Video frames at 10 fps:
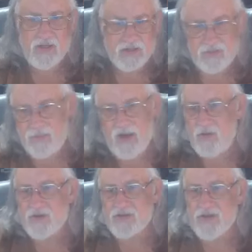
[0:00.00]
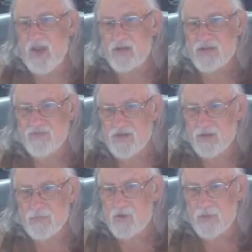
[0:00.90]
somehow isn't active
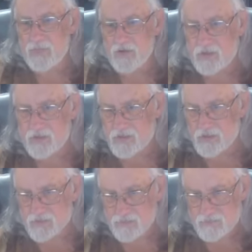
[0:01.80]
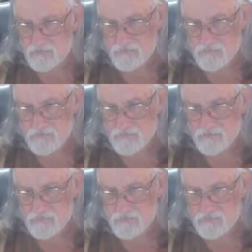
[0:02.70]
anymore because